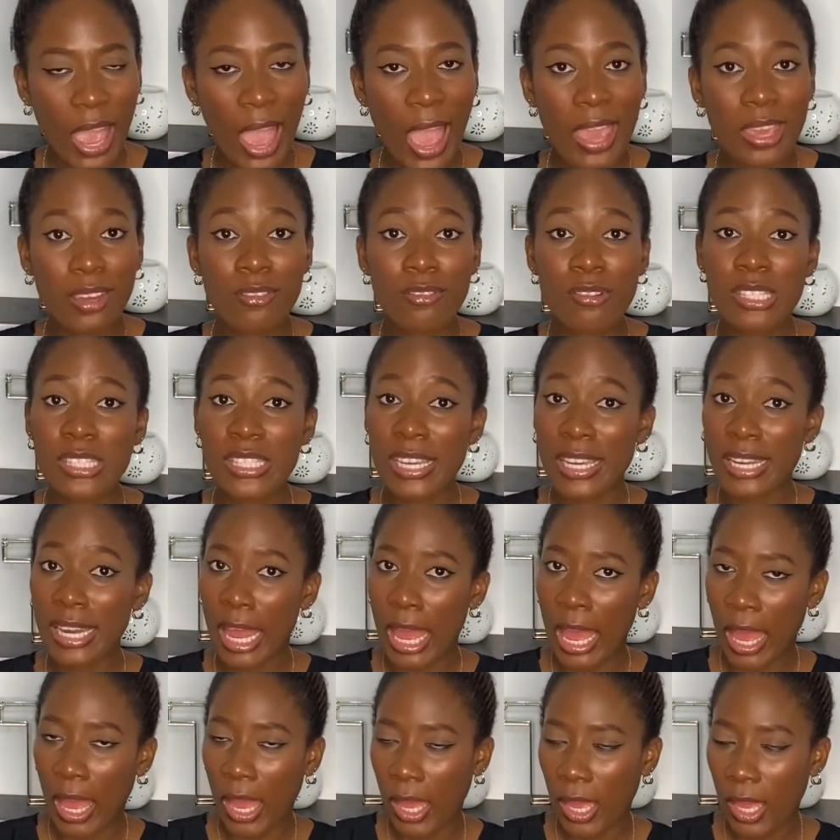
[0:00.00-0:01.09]
I greeted
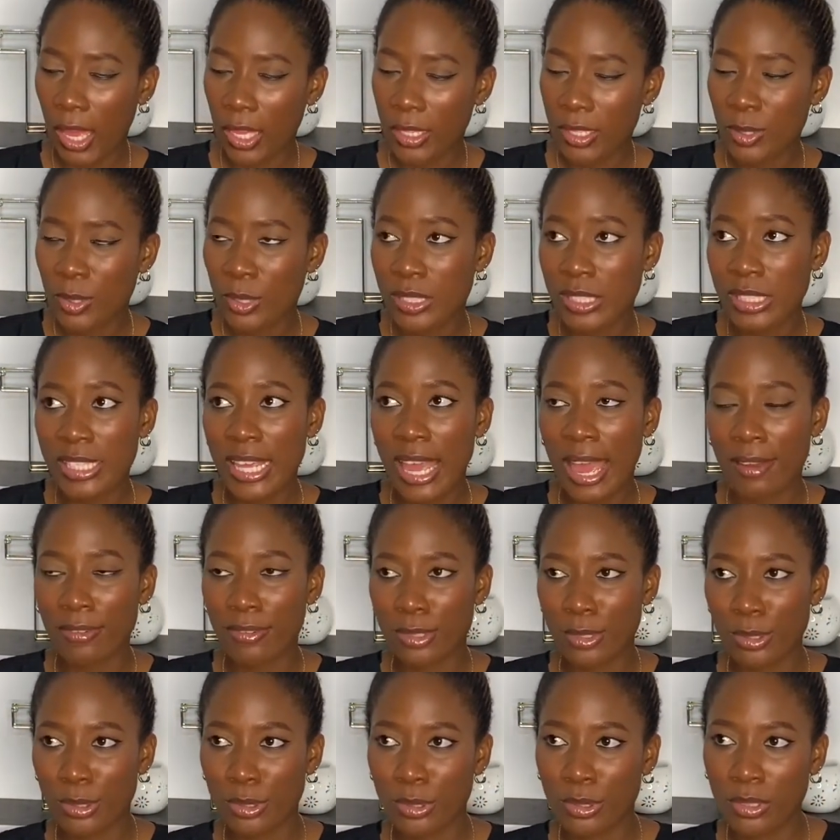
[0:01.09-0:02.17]
her. It was in the
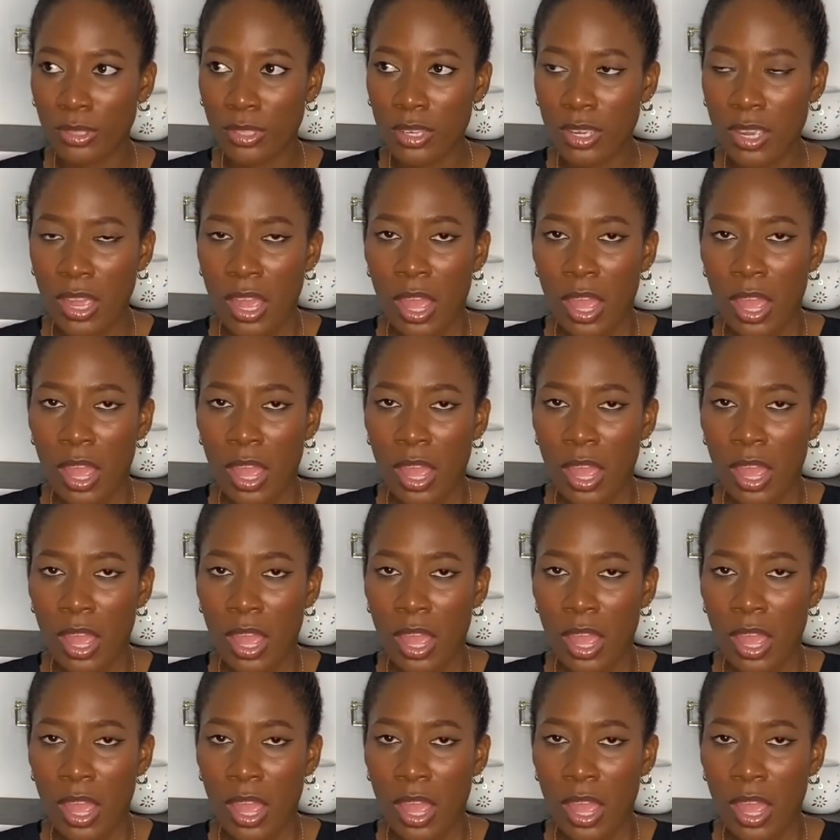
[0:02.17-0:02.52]
afternoon.